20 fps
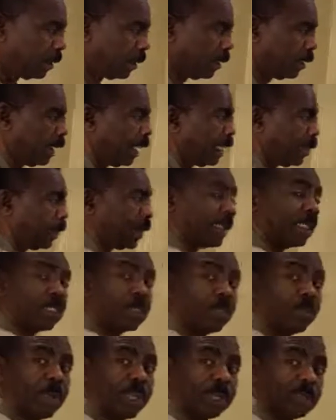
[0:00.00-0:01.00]
And then what
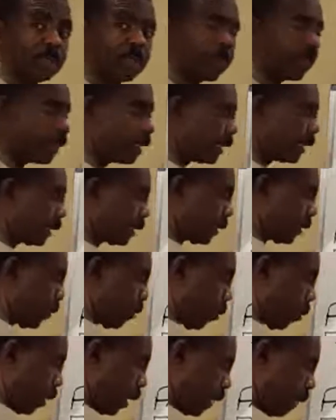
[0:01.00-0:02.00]
is 12 squared? It's
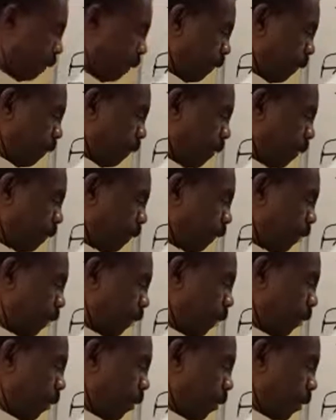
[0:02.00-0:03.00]

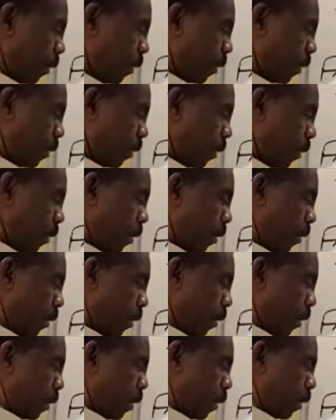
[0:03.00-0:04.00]
144.
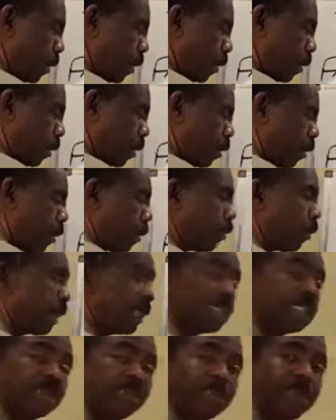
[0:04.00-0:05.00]

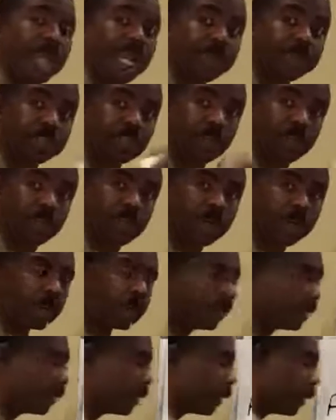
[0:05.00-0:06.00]
What is 5
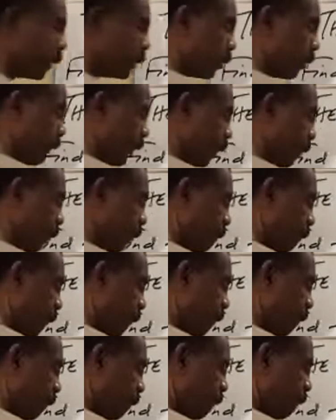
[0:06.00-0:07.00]
squared? It's
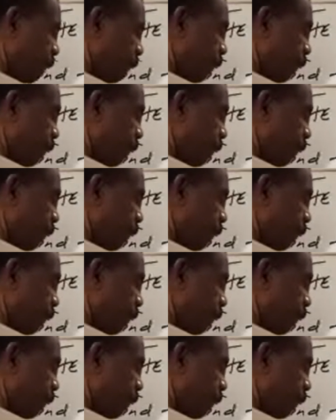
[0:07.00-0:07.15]
25.